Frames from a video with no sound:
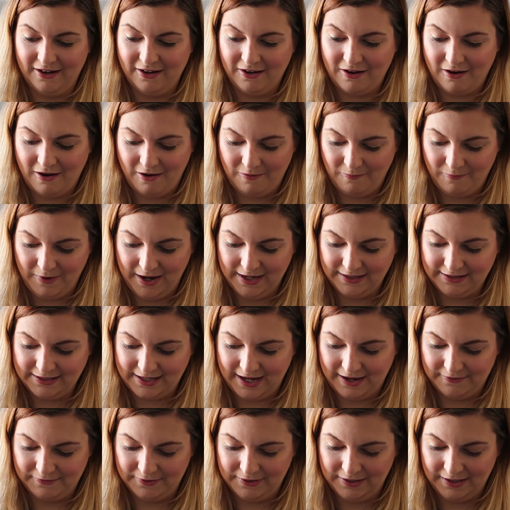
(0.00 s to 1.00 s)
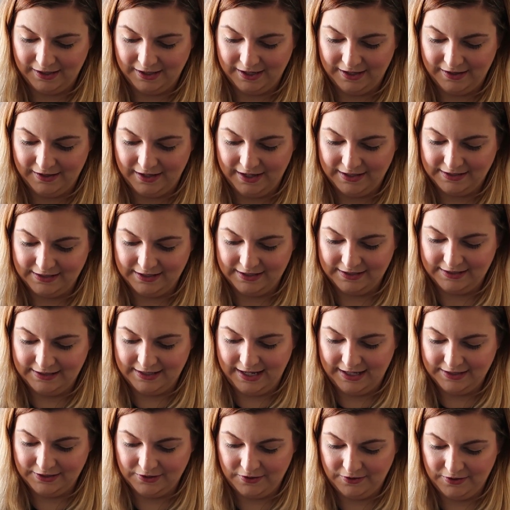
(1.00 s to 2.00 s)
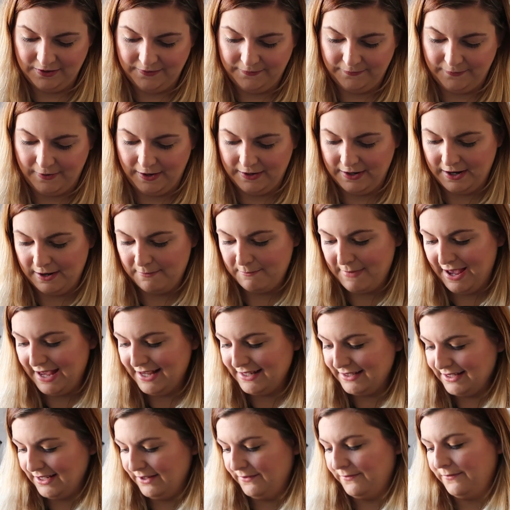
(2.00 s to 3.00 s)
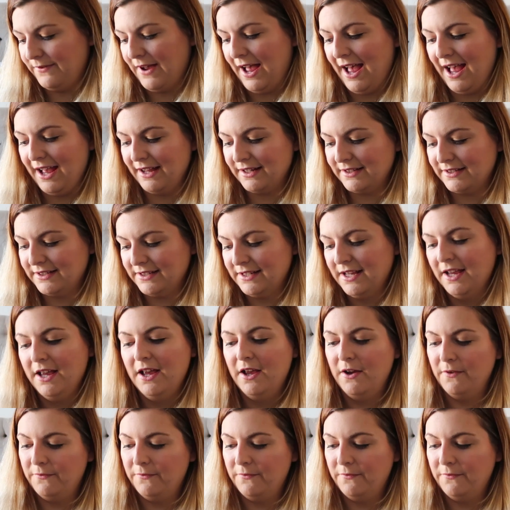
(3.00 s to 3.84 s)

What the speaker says: I can't wait to have a look at this. It says on the front, amazing facts,